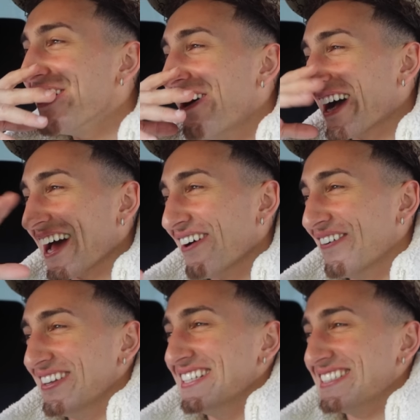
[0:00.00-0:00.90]
Yo, I gotta
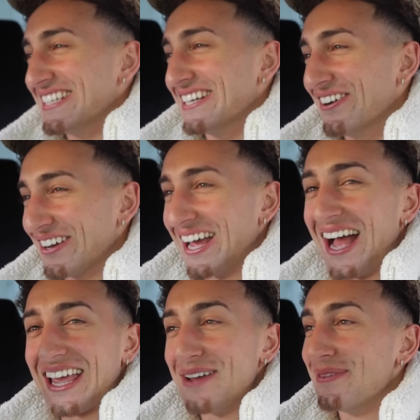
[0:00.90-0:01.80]
hold this shit okay?
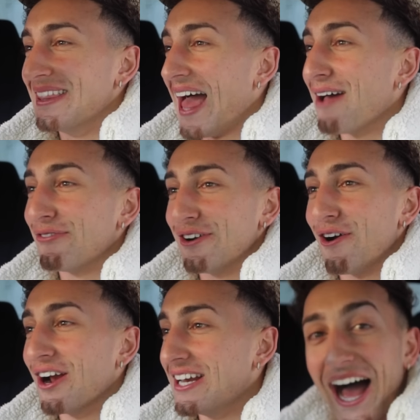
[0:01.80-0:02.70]
I can't be laughing
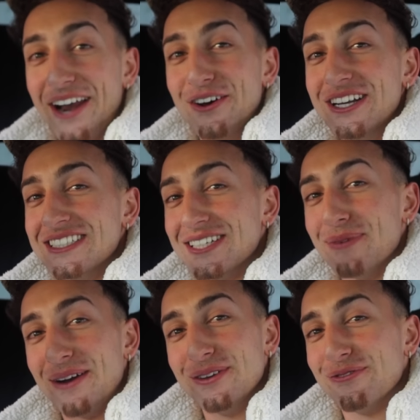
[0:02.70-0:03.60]
already. I know this shit
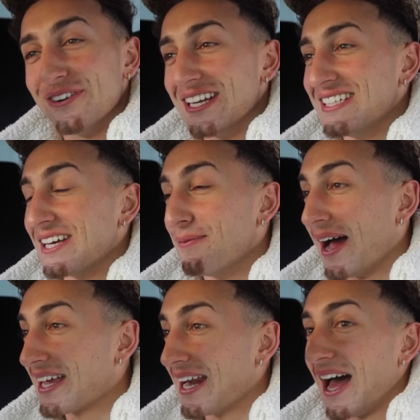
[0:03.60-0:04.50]
about to be funny as hell, but
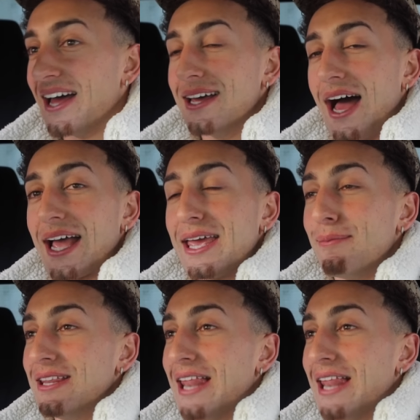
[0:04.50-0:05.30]
I cannot, I can't be